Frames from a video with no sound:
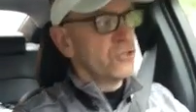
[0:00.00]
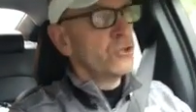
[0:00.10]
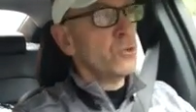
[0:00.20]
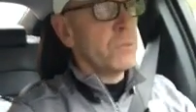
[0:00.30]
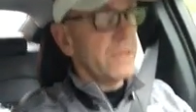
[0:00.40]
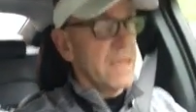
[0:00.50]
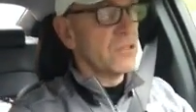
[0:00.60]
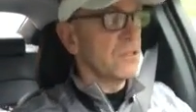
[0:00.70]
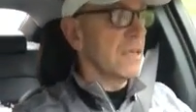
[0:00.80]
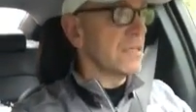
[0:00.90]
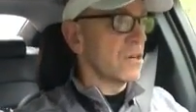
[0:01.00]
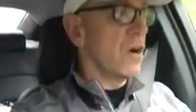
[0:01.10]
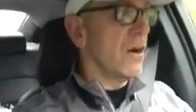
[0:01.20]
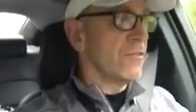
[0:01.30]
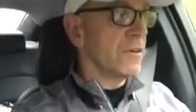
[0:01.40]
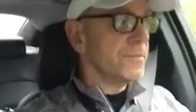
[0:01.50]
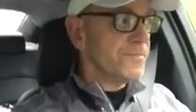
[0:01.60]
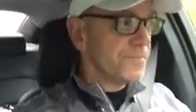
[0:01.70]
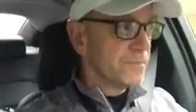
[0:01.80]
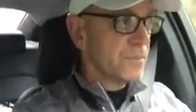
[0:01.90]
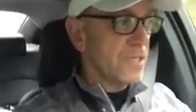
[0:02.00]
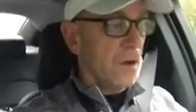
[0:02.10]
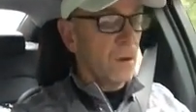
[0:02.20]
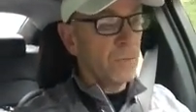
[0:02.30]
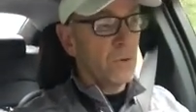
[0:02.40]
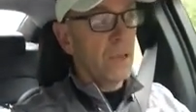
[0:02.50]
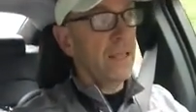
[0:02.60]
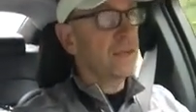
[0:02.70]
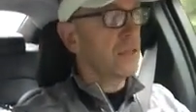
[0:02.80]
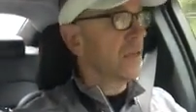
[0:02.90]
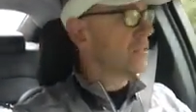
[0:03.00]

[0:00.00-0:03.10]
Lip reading: true potential as a golfer. So I'm going to relate a